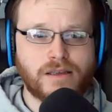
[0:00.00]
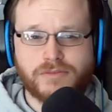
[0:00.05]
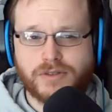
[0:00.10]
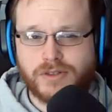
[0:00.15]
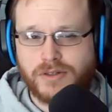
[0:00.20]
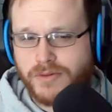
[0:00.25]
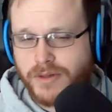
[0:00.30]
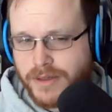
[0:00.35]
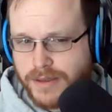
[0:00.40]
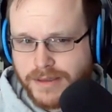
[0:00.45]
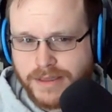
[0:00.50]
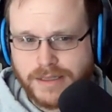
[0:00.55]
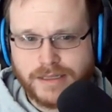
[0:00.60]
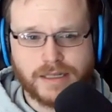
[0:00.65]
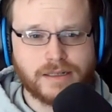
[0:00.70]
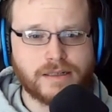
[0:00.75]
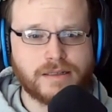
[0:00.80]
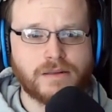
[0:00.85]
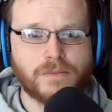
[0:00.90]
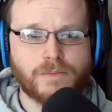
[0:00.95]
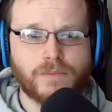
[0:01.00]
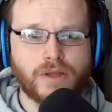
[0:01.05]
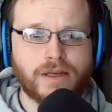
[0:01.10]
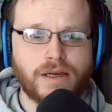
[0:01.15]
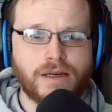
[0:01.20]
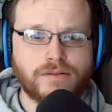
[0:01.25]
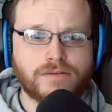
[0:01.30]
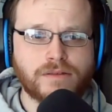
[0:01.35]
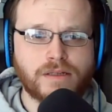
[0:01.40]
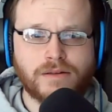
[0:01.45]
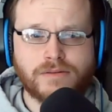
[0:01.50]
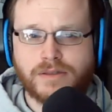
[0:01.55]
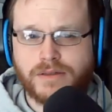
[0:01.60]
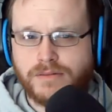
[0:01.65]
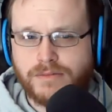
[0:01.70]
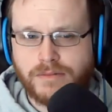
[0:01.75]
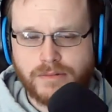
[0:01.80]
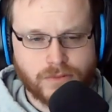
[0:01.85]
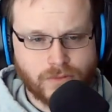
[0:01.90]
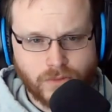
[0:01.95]
I'm sure we're going to see it in the playoffs.
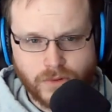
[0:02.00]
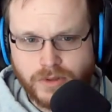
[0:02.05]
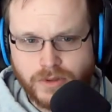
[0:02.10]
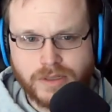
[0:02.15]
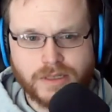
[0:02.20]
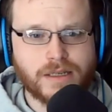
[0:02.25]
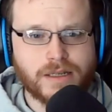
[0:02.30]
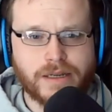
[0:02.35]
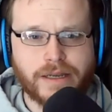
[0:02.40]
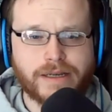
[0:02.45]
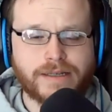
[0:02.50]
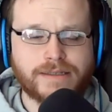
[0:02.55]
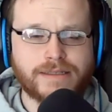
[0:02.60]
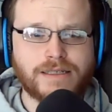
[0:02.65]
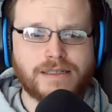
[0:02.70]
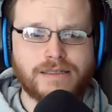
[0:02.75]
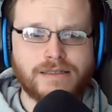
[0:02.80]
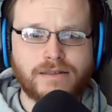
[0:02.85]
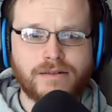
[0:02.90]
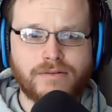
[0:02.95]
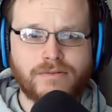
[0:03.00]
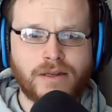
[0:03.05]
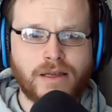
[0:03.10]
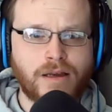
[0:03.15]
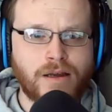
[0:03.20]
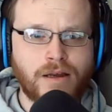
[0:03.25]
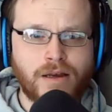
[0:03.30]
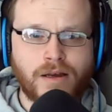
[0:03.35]
We'll see it next season.